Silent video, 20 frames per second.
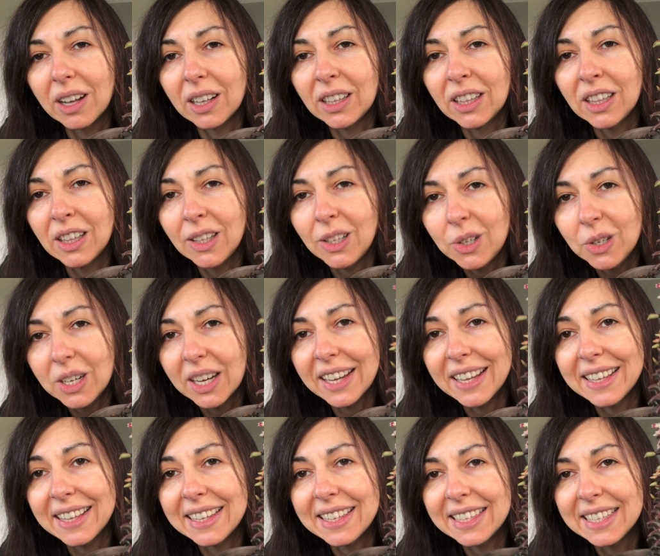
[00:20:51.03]
Look
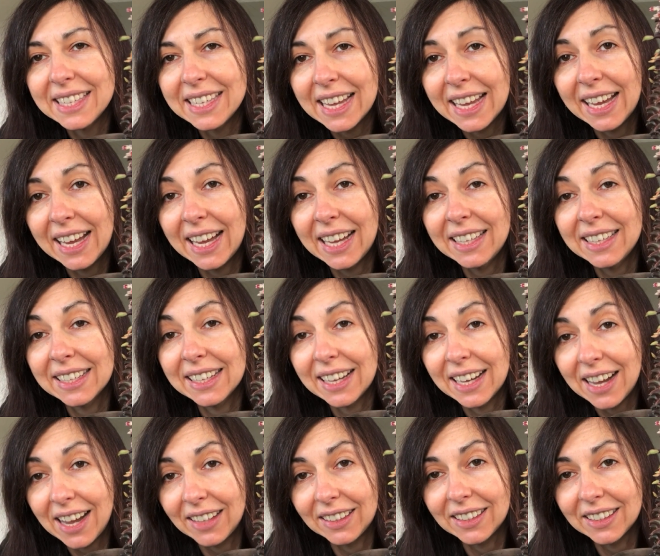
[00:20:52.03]
at that
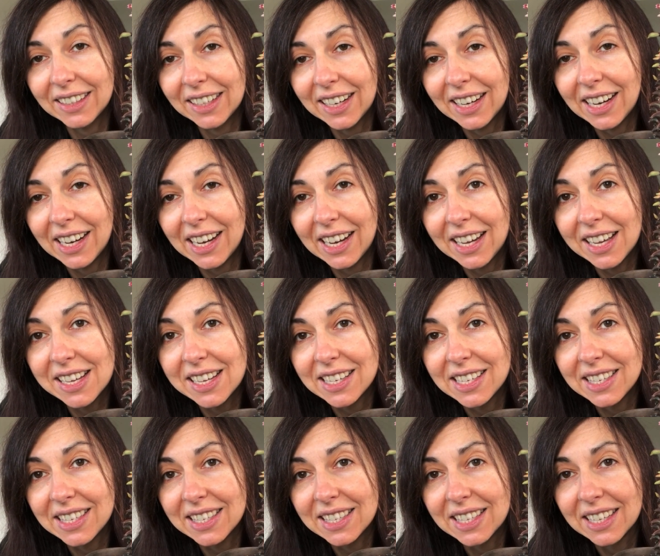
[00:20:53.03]
color,
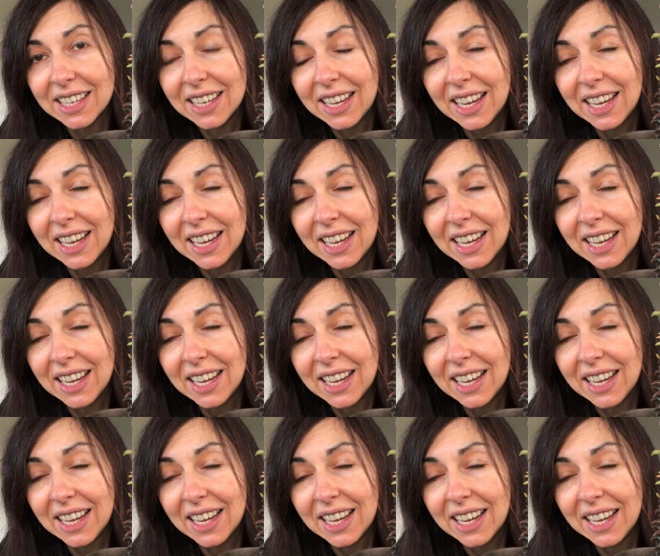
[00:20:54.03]
guys.